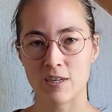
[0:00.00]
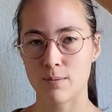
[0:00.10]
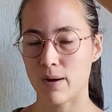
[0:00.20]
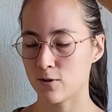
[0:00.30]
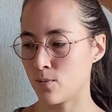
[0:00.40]
get
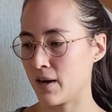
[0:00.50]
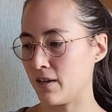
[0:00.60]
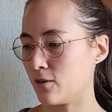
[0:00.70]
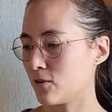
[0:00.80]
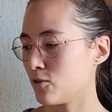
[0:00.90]
back to
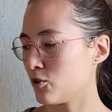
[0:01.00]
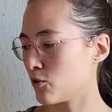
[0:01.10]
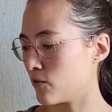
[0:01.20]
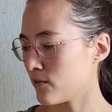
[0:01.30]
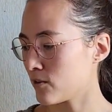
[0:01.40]
my cushion
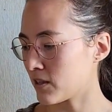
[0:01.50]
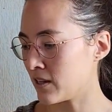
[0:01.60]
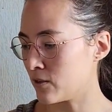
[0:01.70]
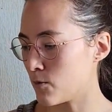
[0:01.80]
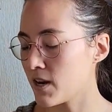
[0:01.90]
covers
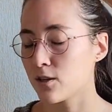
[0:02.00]
and really